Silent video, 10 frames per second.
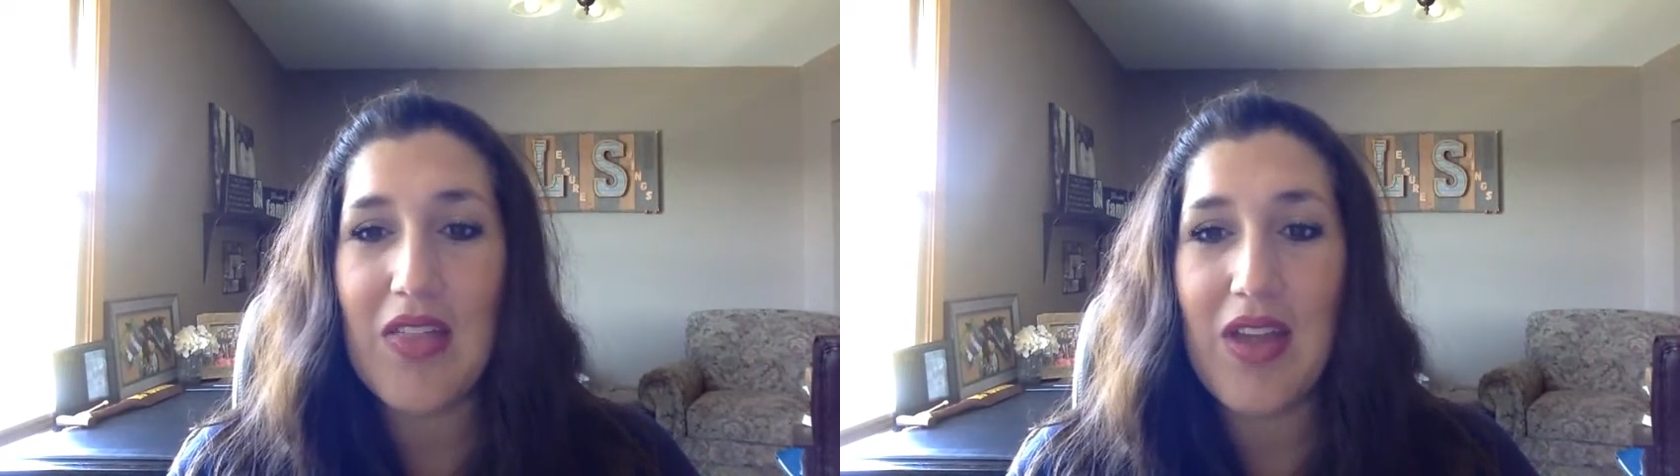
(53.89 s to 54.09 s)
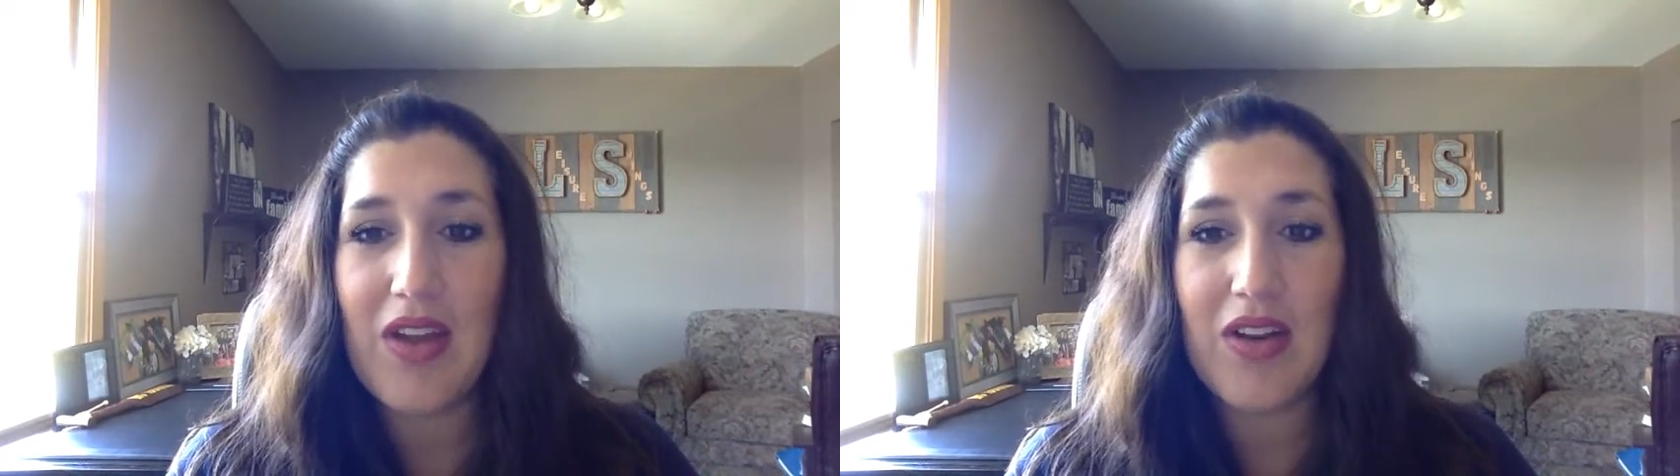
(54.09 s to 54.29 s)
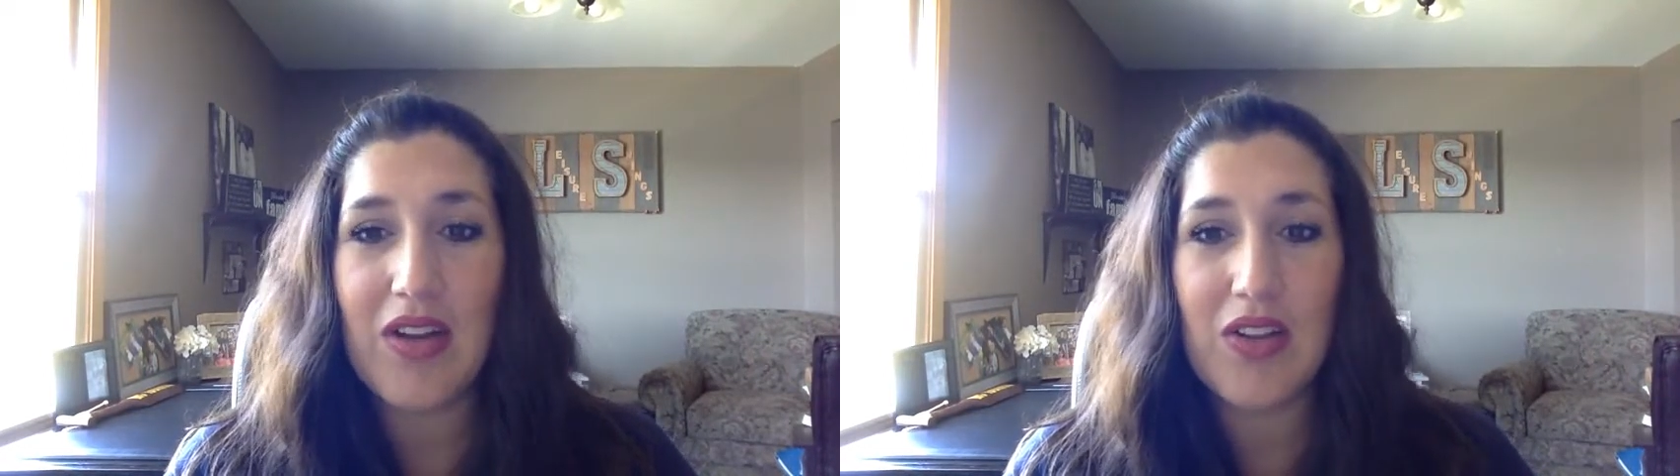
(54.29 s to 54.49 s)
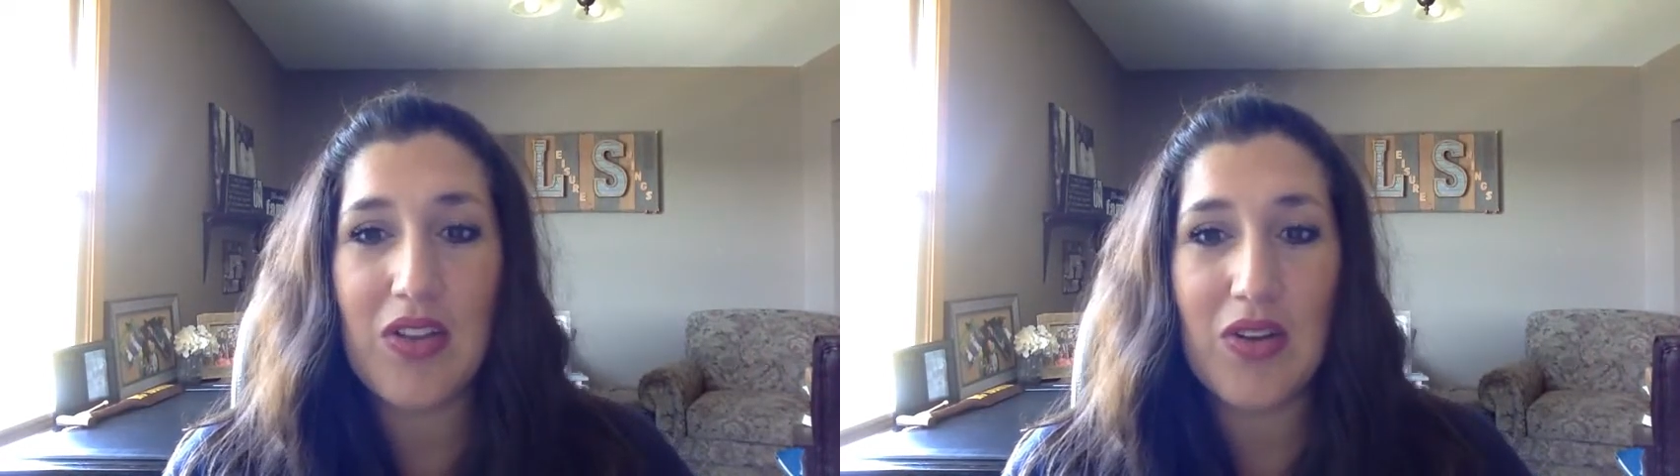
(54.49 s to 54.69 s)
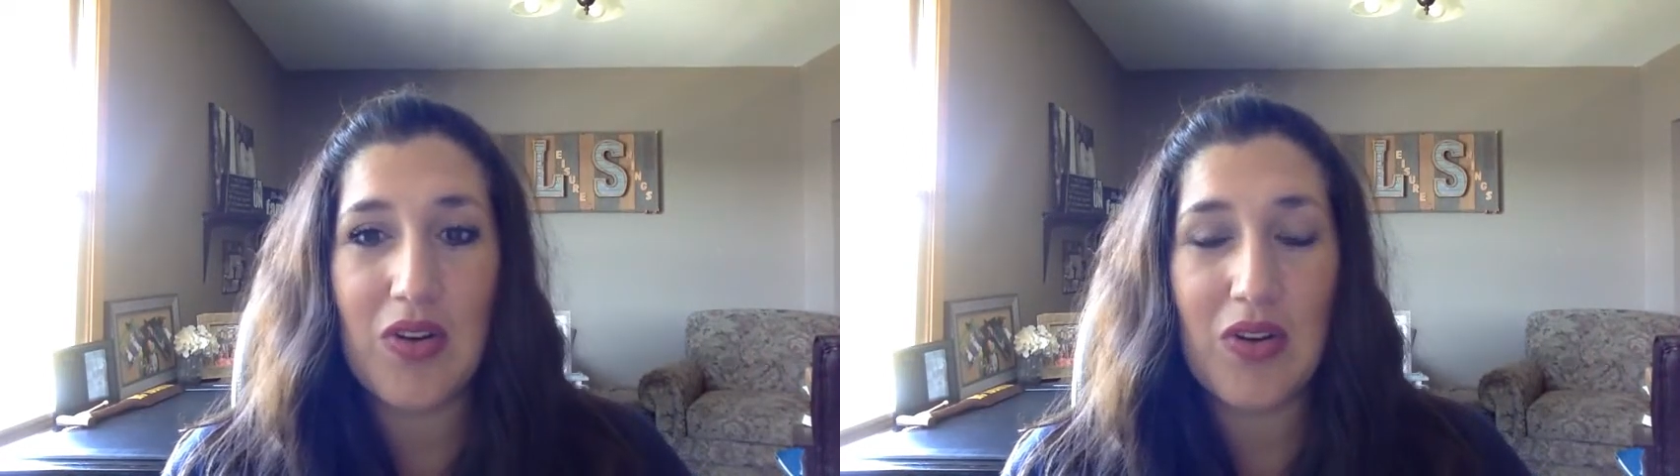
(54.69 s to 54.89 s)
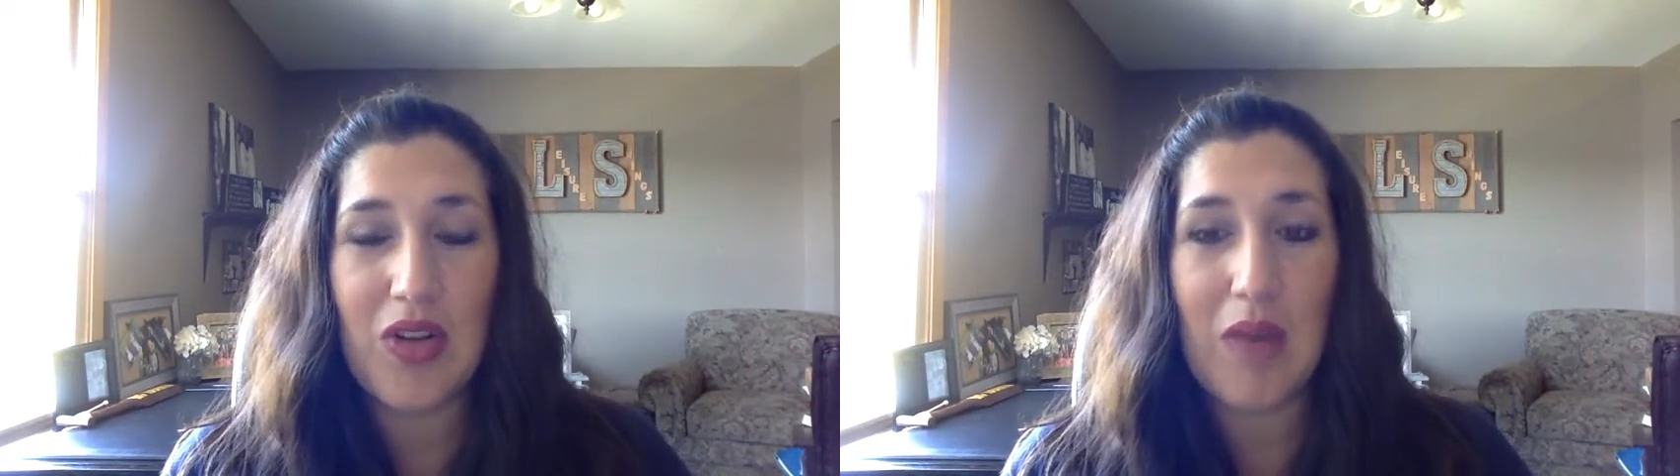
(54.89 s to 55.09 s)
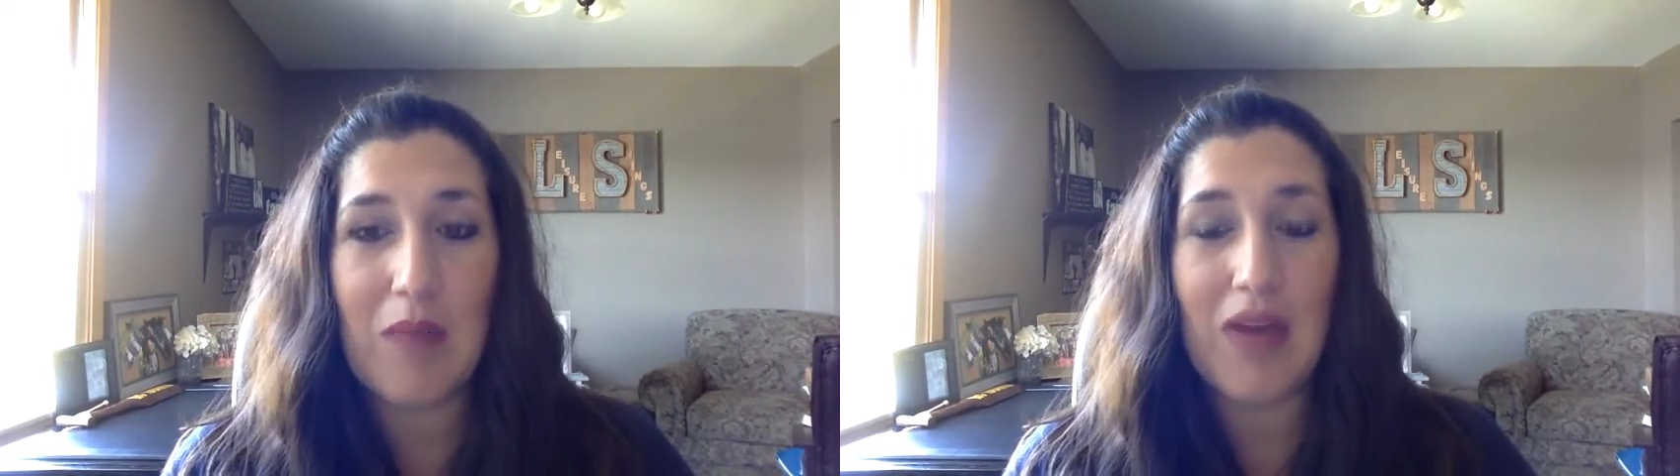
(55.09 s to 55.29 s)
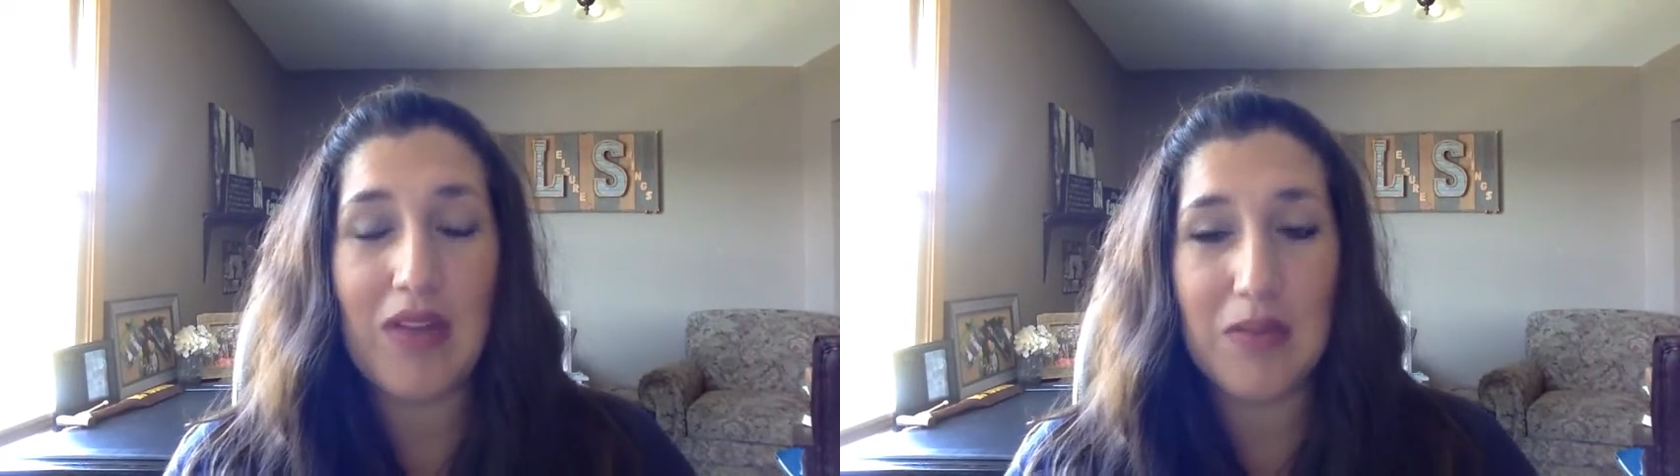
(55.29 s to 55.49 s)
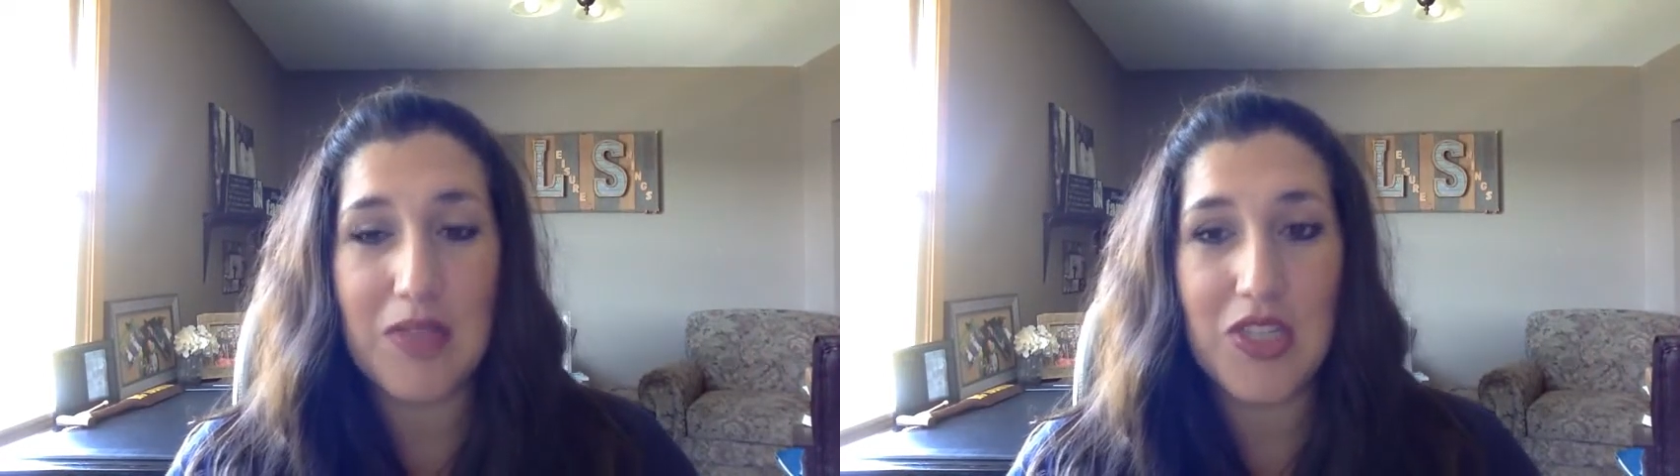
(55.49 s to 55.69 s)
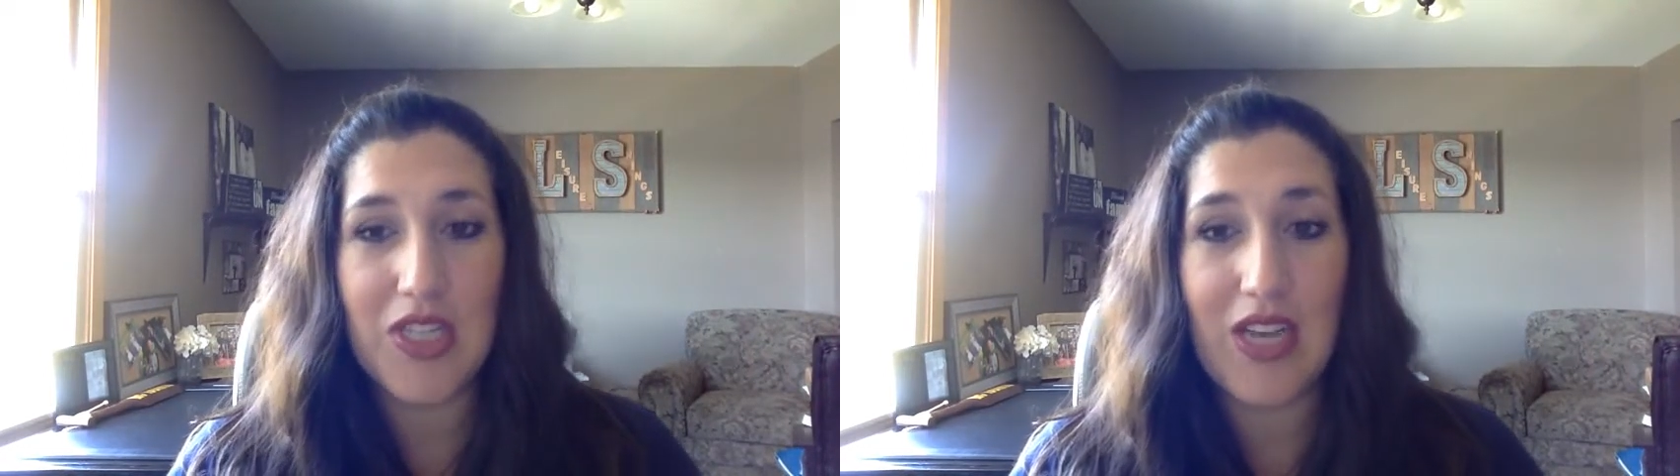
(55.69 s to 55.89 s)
they're going to learn about the machine,